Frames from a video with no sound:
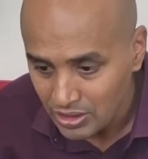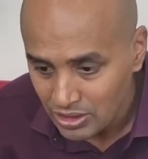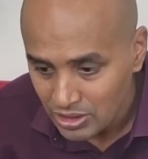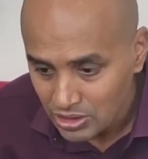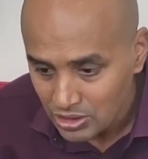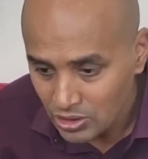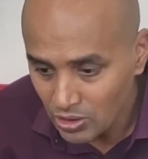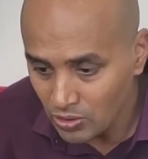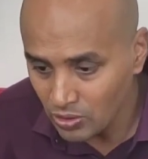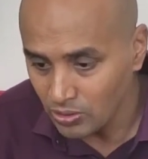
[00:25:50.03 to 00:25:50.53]

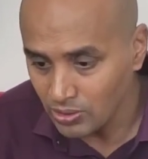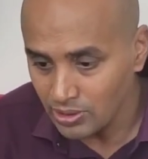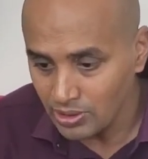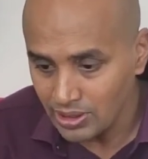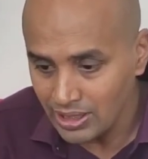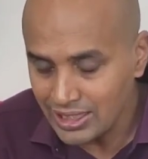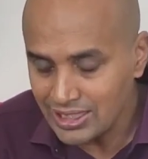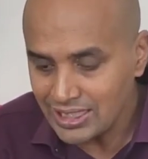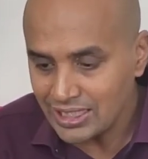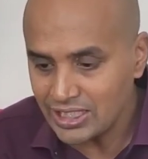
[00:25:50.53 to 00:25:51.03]
So
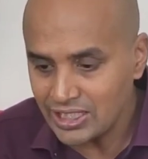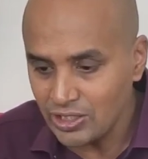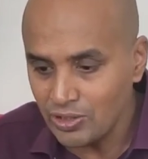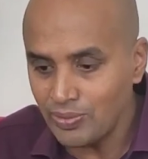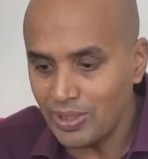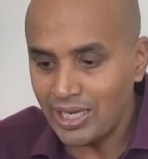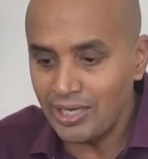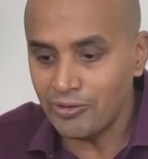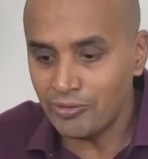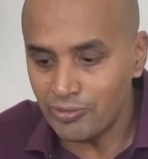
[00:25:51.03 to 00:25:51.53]
let's assume
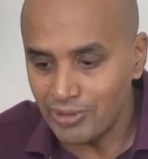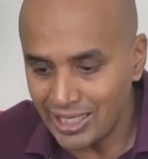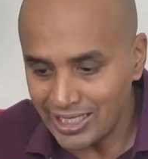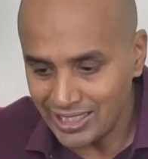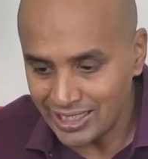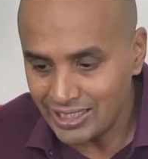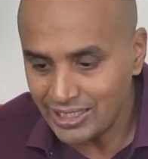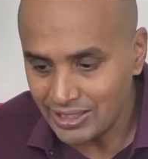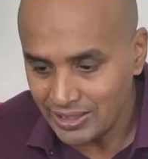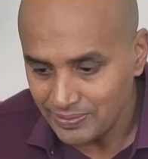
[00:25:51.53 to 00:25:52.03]
I read
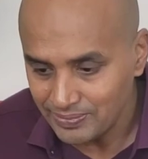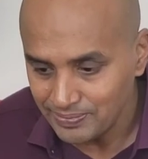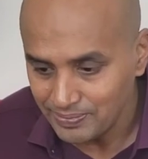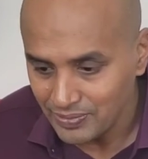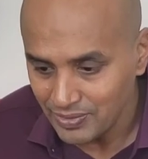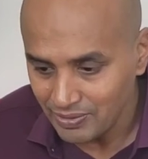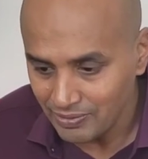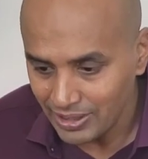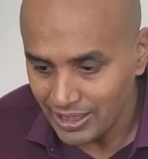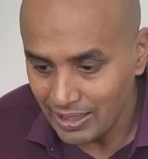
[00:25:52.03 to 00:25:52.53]
it,
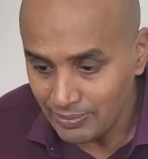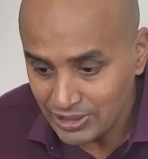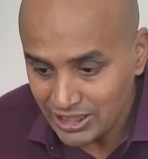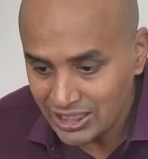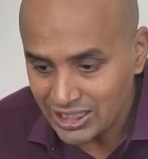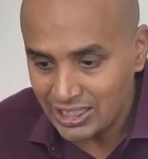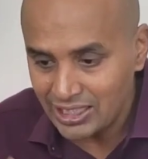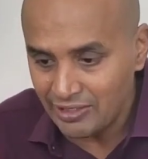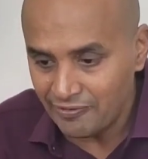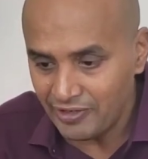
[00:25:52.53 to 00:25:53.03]
right? I'm
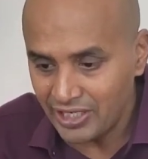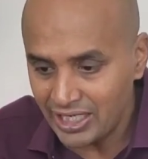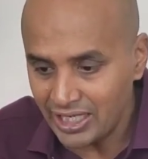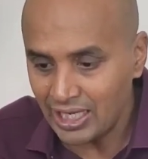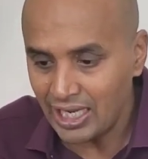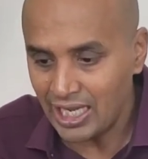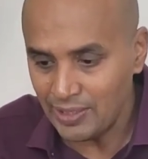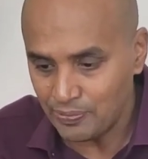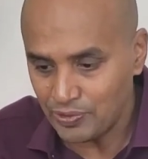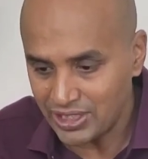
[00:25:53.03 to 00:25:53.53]
just giving a
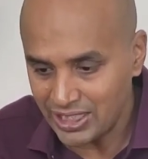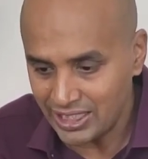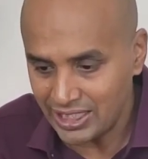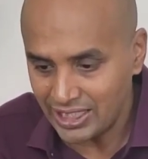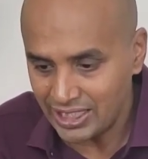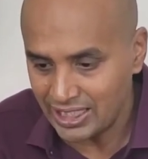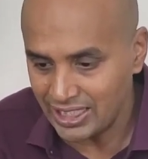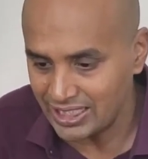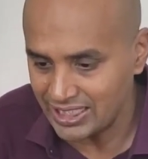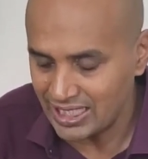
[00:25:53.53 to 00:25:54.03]

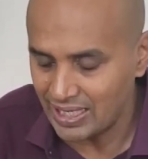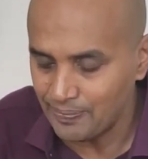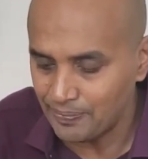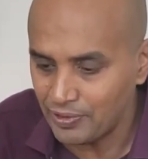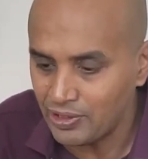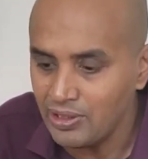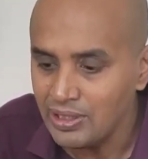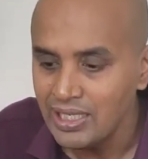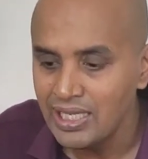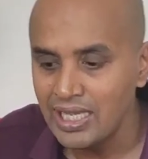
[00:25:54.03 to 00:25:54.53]
hypothetical
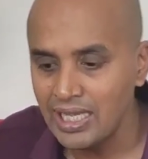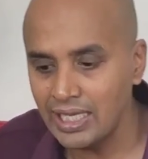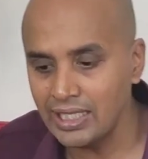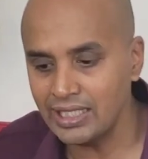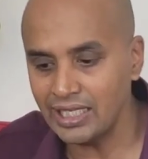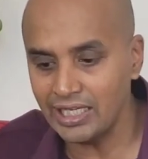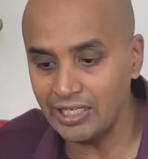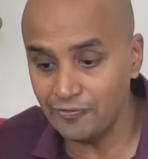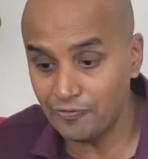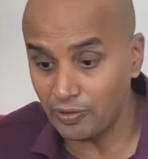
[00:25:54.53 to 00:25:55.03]
example, and
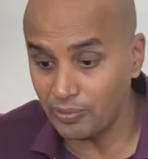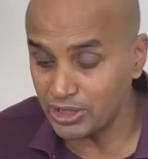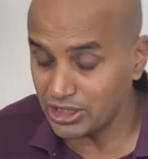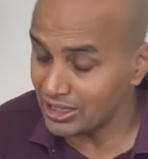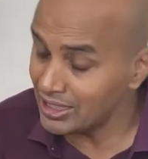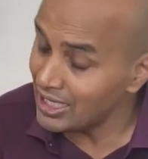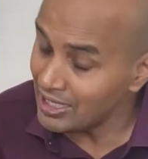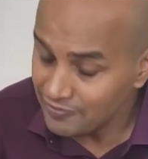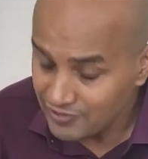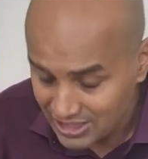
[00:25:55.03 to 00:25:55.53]
the
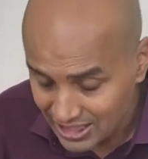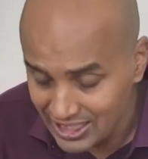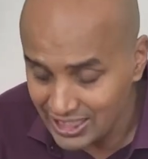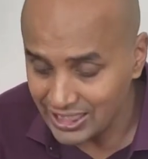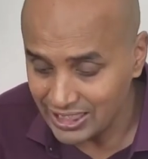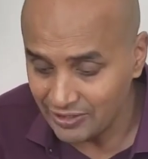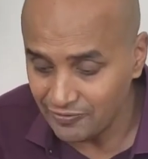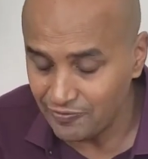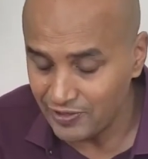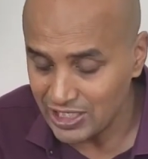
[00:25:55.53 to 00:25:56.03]
information, I have seen
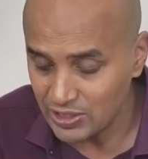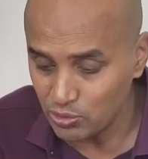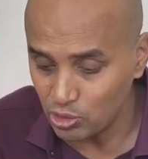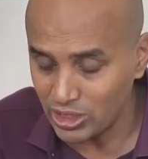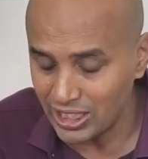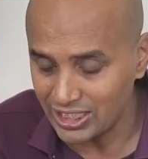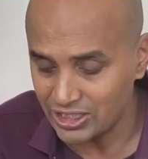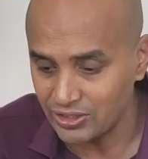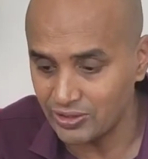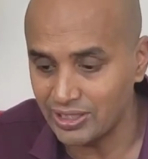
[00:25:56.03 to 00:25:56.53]
it in Facebook
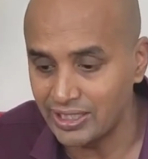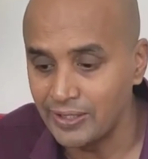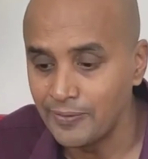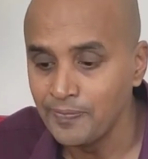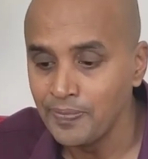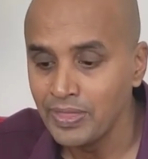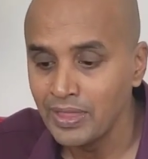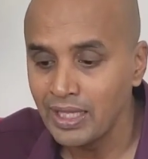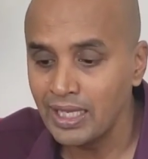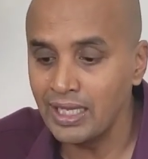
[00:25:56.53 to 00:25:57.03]
actually.
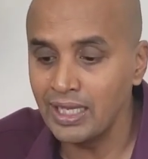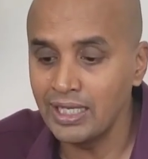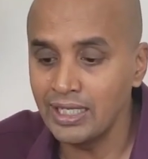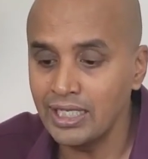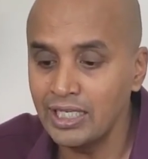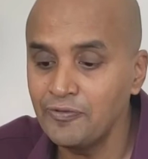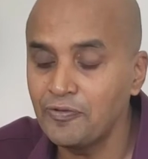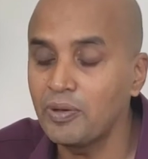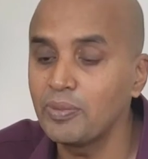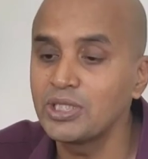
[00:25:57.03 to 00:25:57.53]

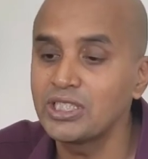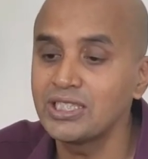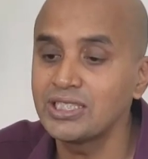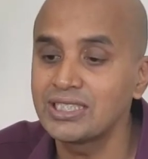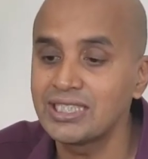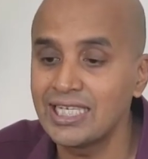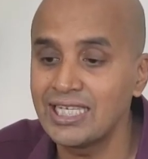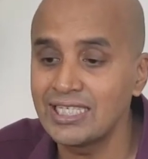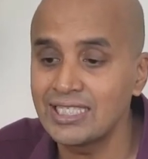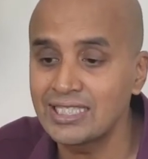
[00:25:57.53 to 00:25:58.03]
Information
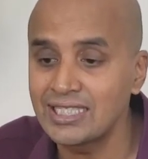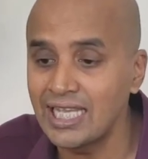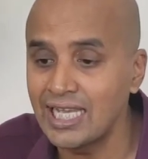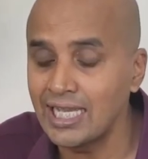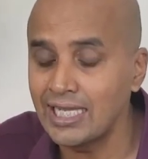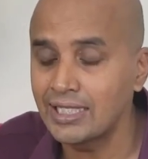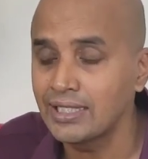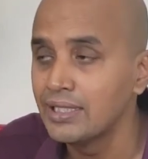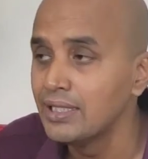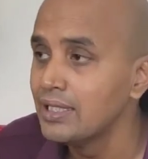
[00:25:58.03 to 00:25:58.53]
says
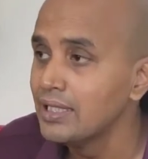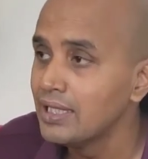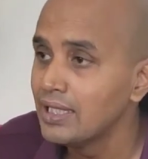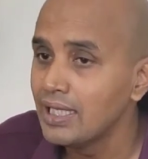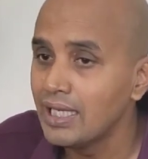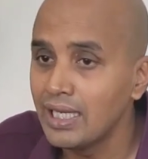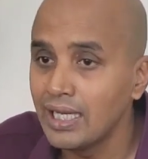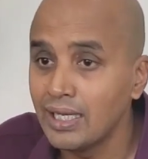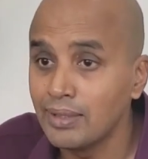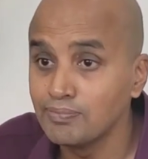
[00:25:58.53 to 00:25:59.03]
that
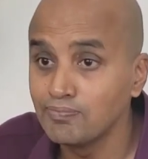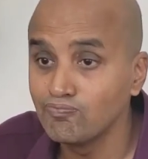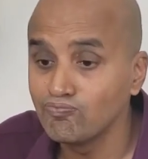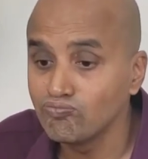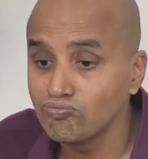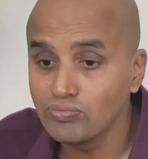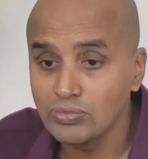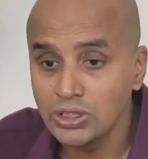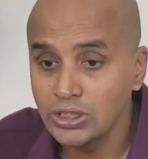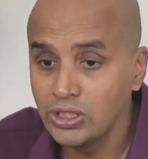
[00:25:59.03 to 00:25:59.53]

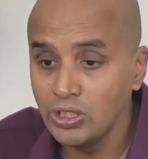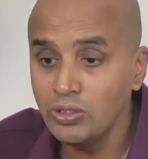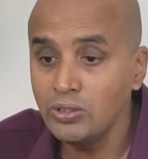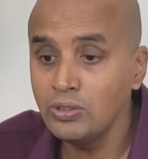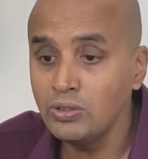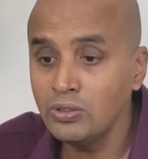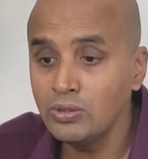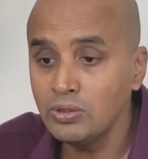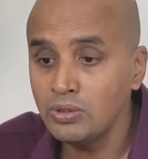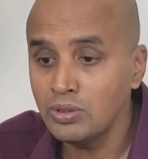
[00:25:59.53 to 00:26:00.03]

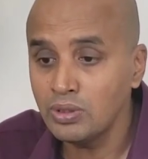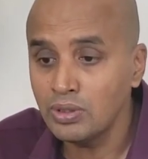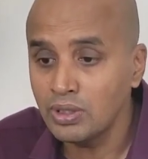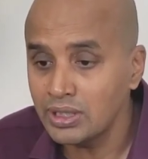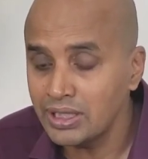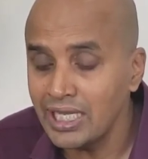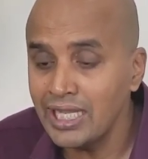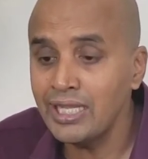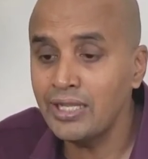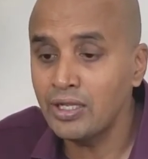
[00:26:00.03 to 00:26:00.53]
do
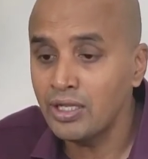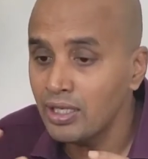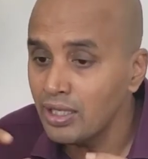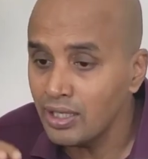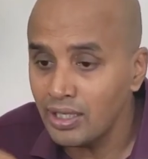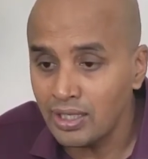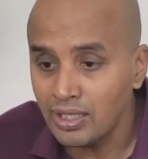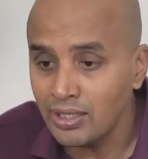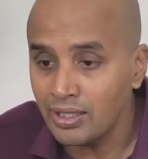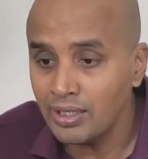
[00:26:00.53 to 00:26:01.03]
take
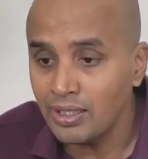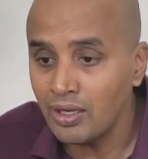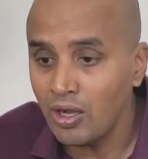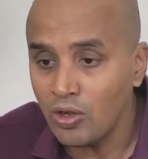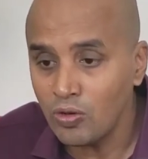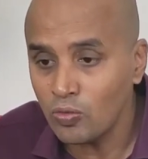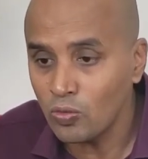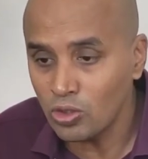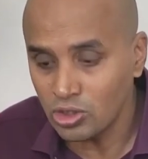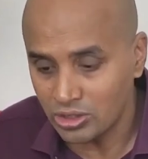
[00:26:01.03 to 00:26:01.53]

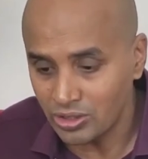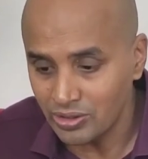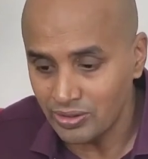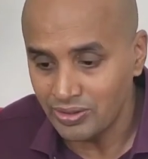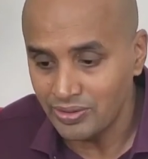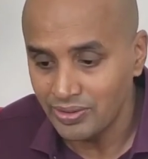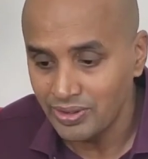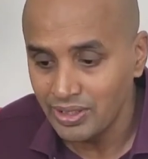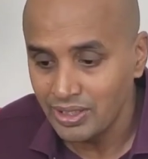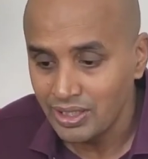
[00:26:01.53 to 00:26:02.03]
hot water,
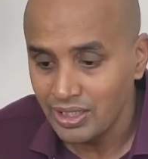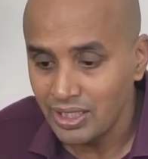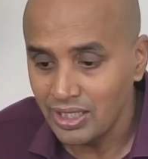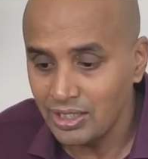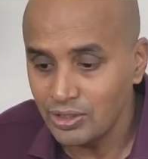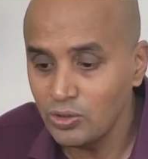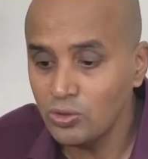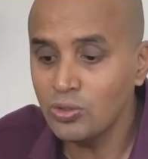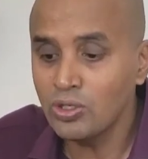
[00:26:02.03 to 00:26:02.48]
do